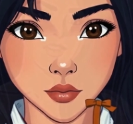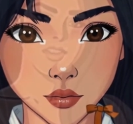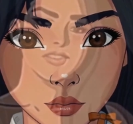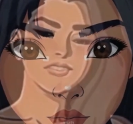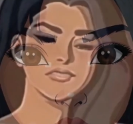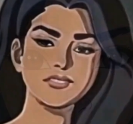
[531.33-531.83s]

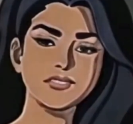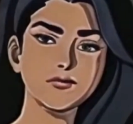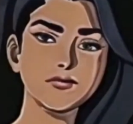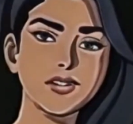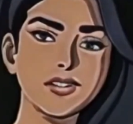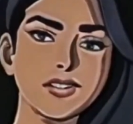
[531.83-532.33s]
For the
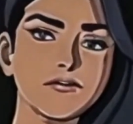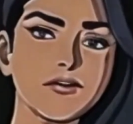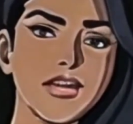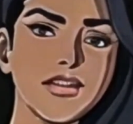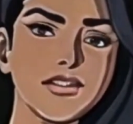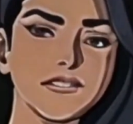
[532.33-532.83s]
guest, martial arts
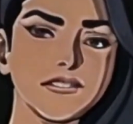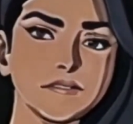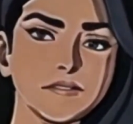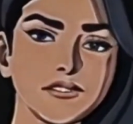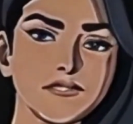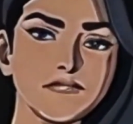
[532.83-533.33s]
provided
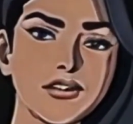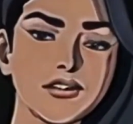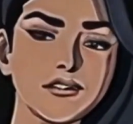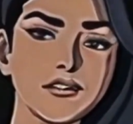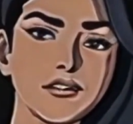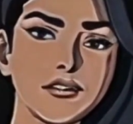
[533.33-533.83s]
a disciplined
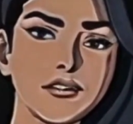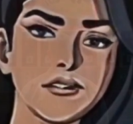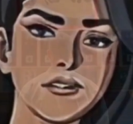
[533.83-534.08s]
path,